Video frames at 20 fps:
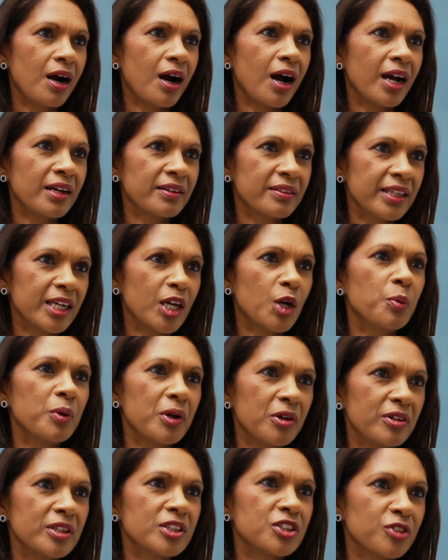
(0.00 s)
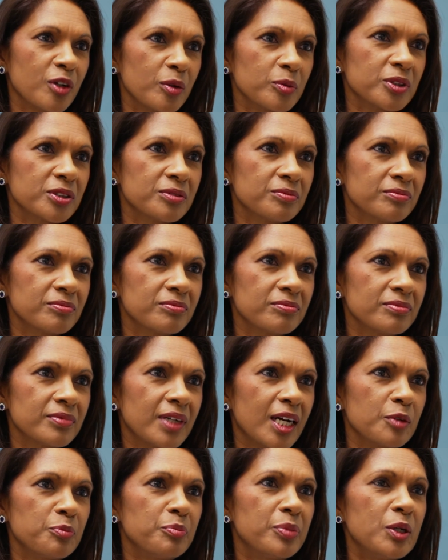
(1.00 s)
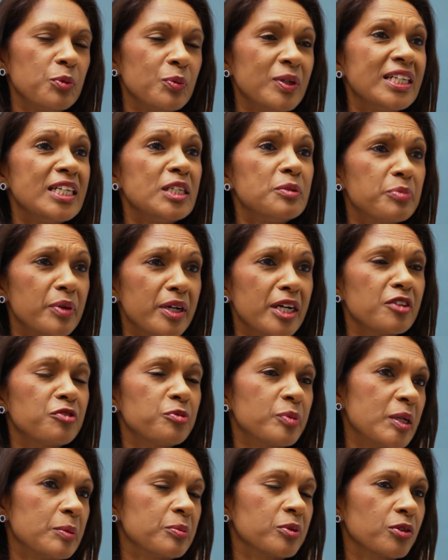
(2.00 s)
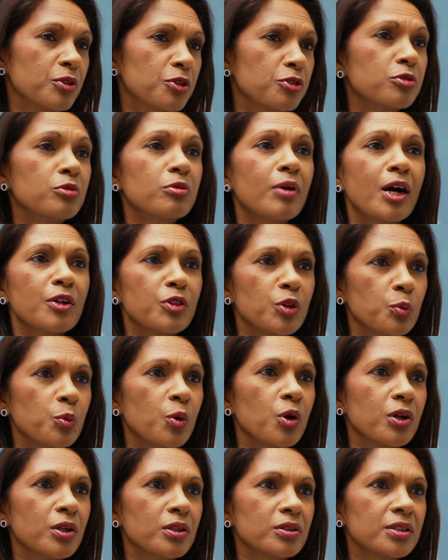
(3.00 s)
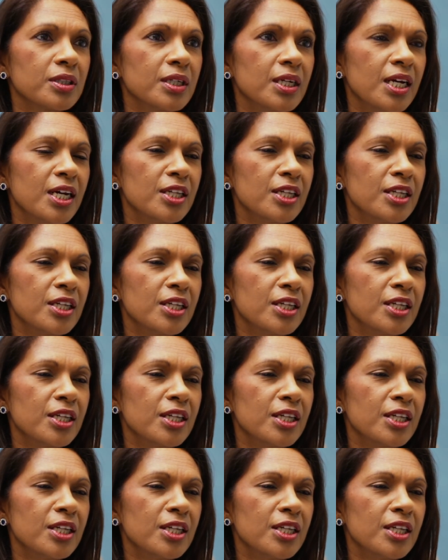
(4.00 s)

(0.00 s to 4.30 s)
I think we are in trouble. And we need brave people throughout the world